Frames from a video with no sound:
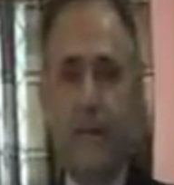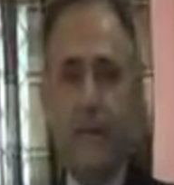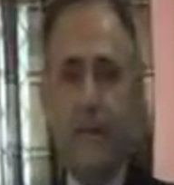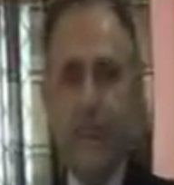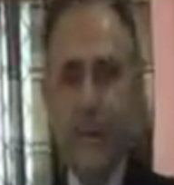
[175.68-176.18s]

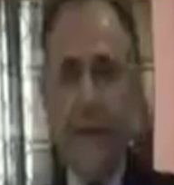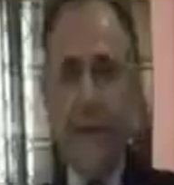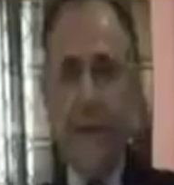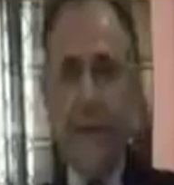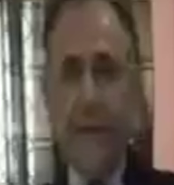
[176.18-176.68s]

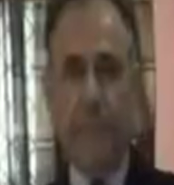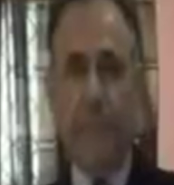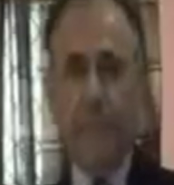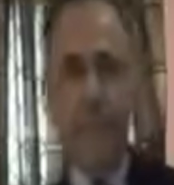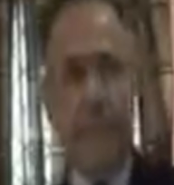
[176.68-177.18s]
screen
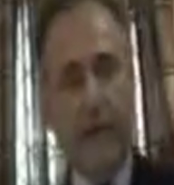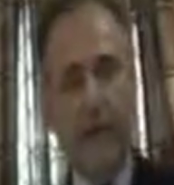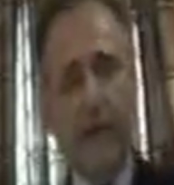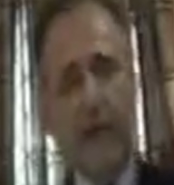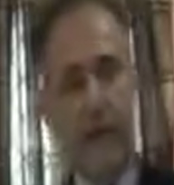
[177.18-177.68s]
where
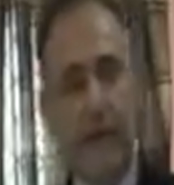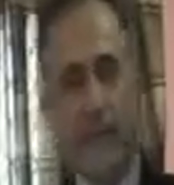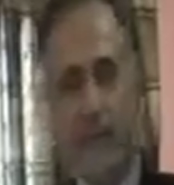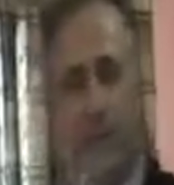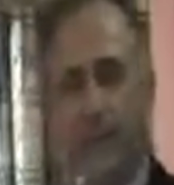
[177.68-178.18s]
the picture is
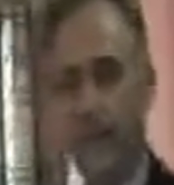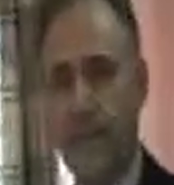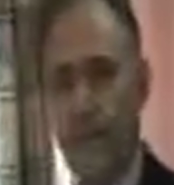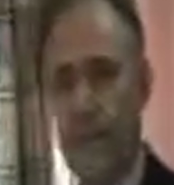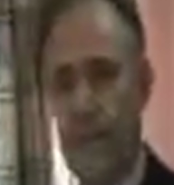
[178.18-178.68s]
displayed,
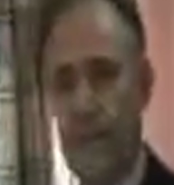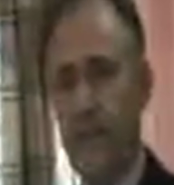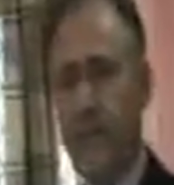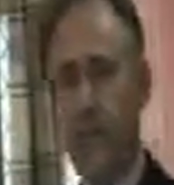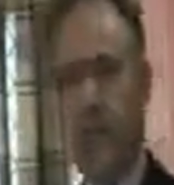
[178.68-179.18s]

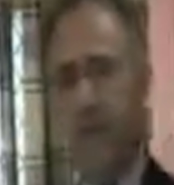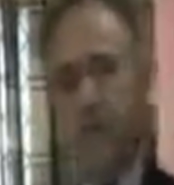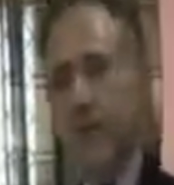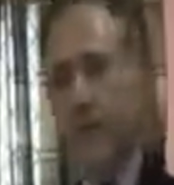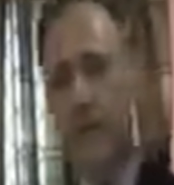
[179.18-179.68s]

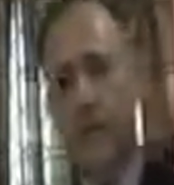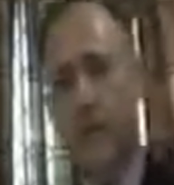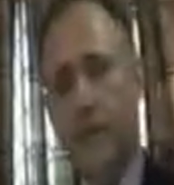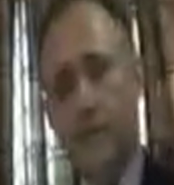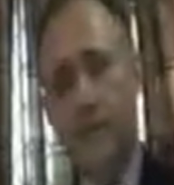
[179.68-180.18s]
which can
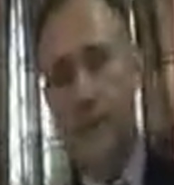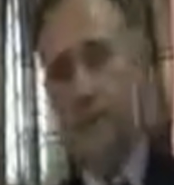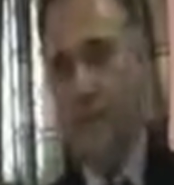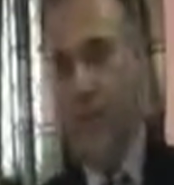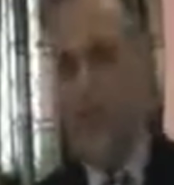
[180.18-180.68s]
be a
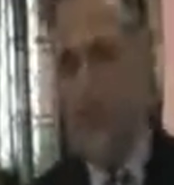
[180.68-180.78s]
television or a